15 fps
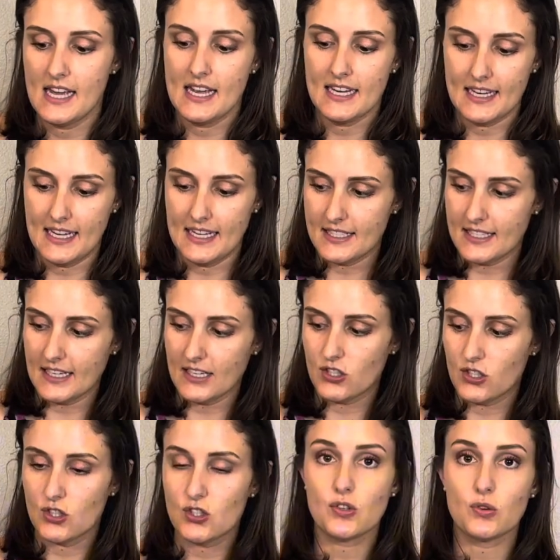gets
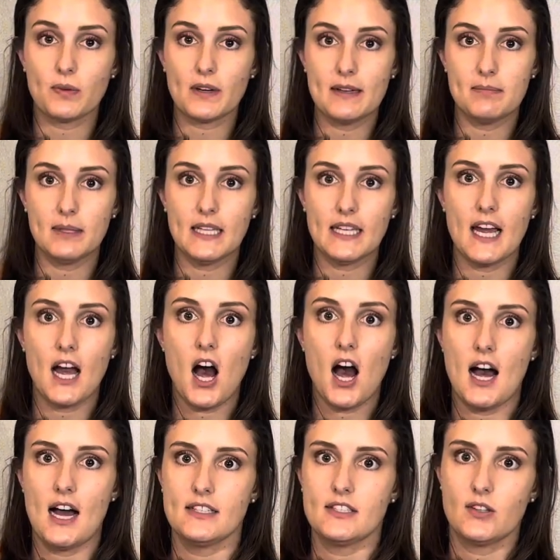extremely
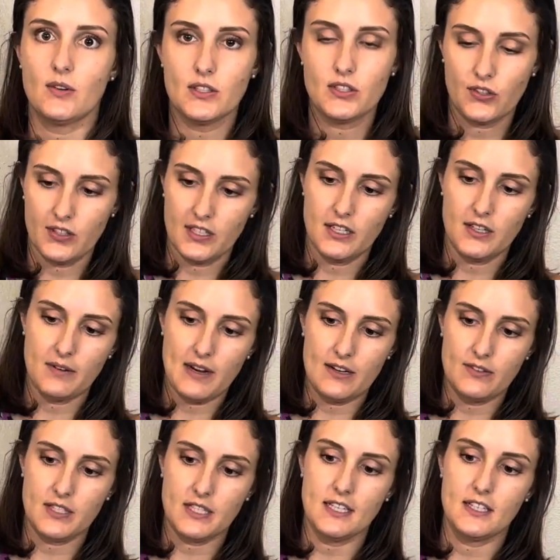hot. So I'll turn it around
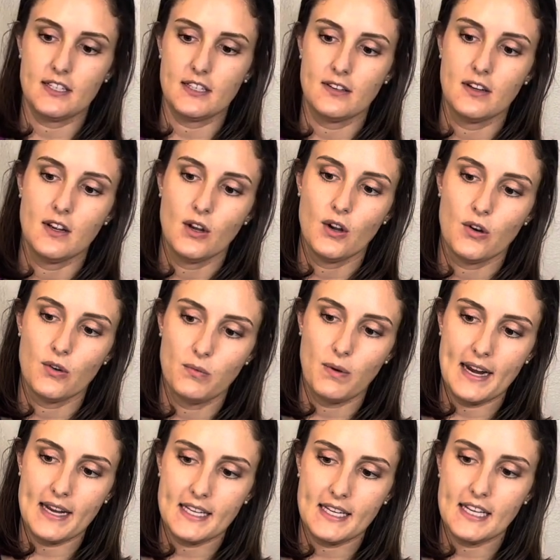here.
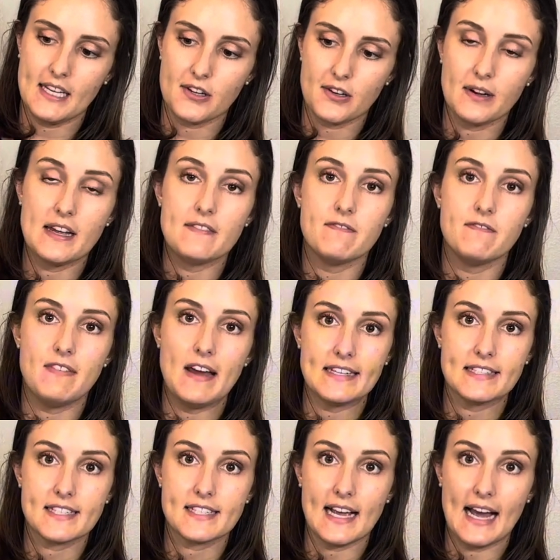Right here, it
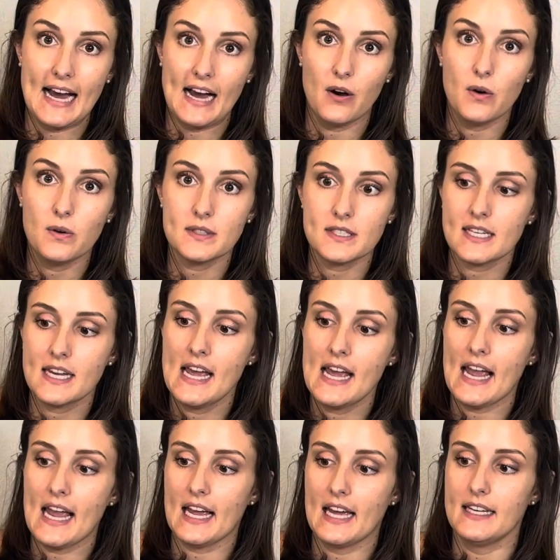vents out.
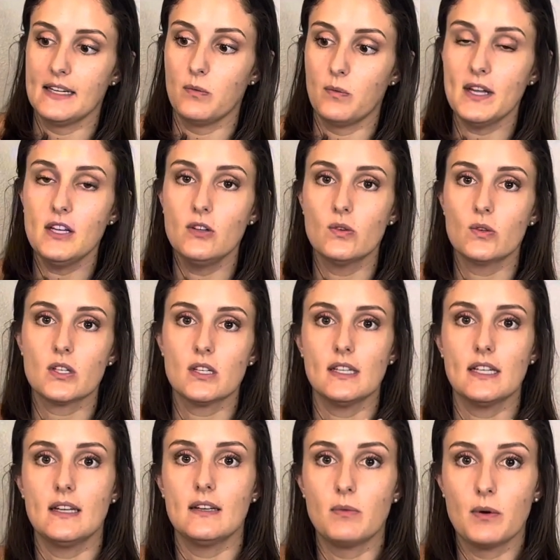And we
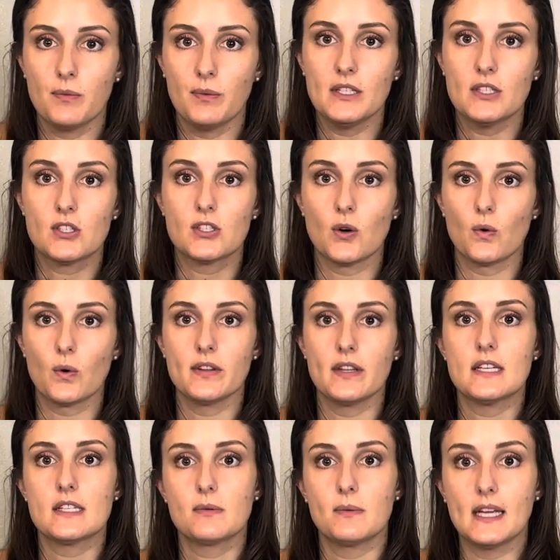usually, when we store
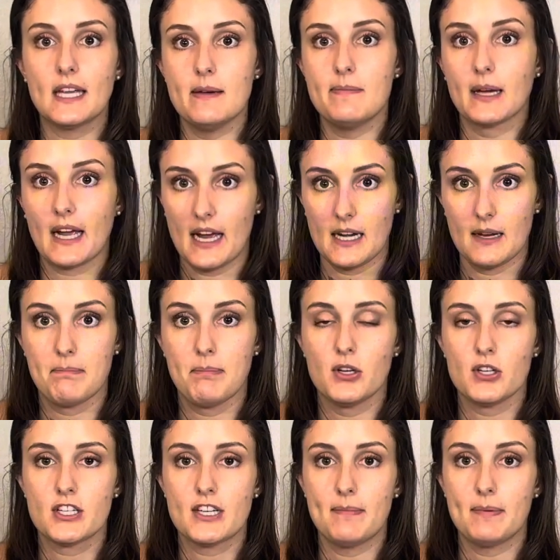this, we keep it kind of
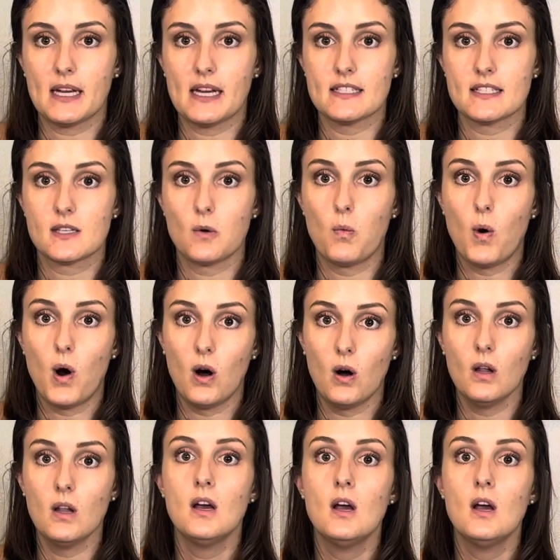pushed up against the wall.